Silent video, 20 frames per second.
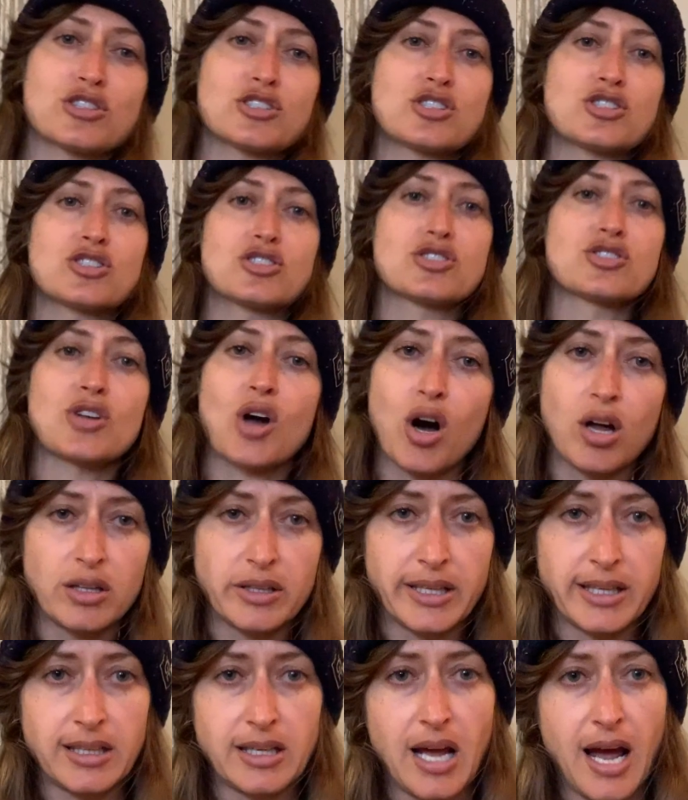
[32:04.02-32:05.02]

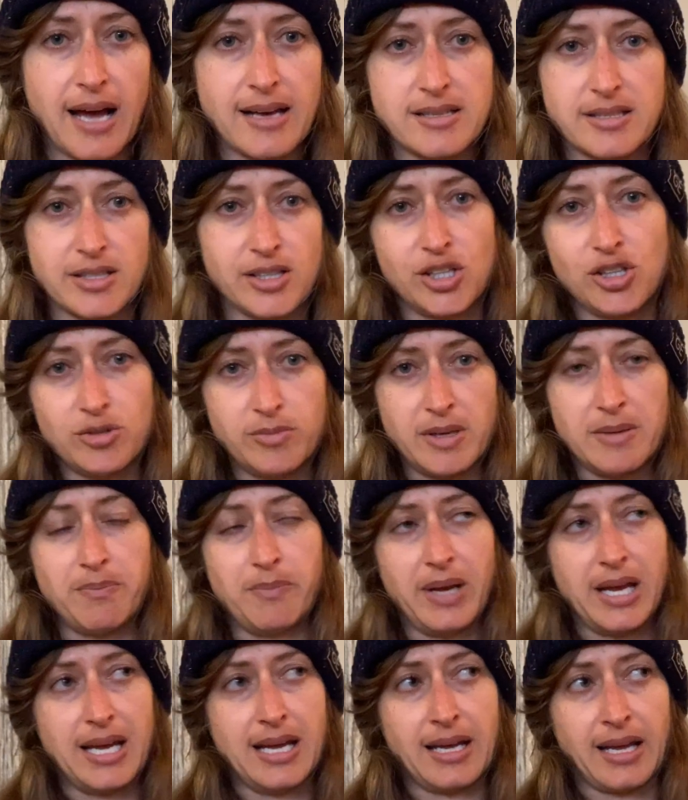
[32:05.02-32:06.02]
solid as a human
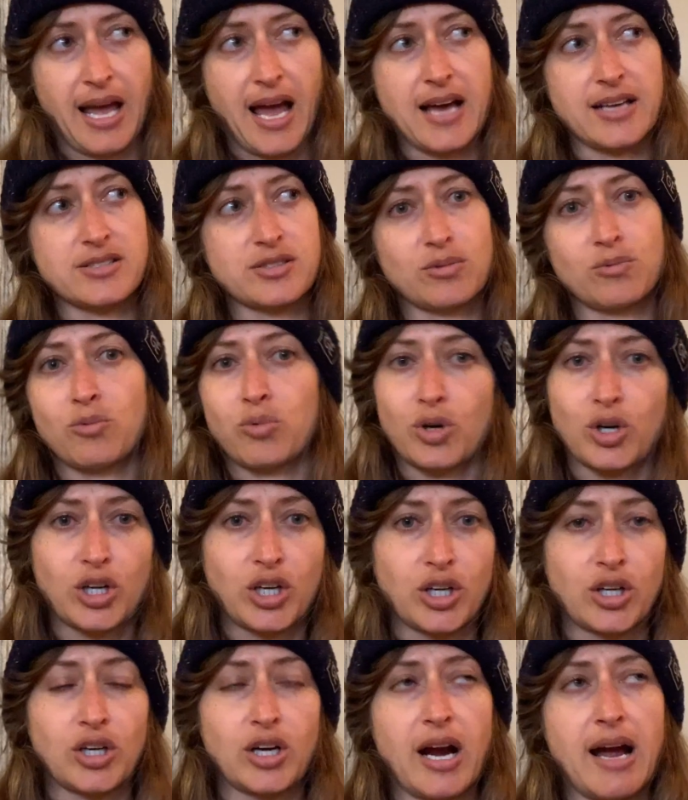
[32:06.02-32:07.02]
being, as a
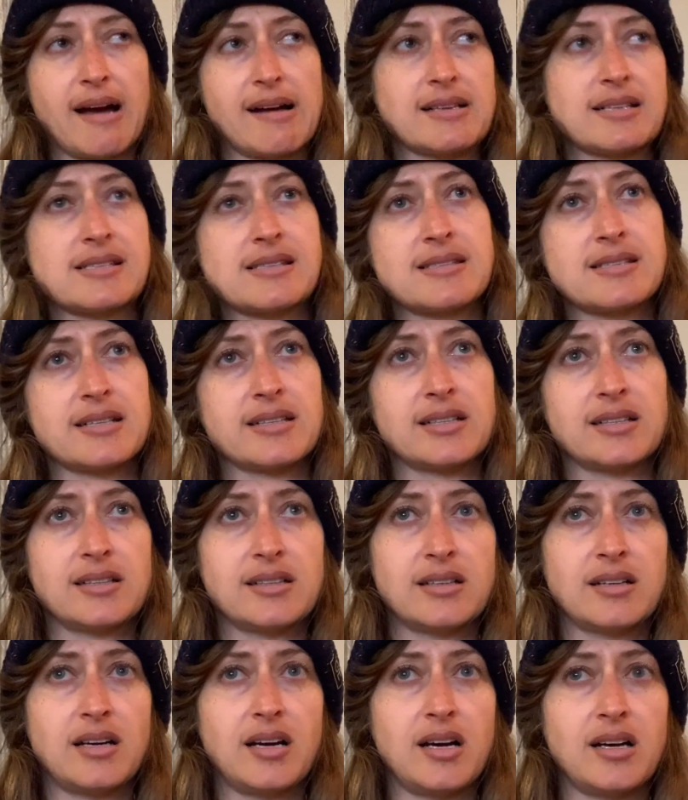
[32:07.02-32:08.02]
worker, as a,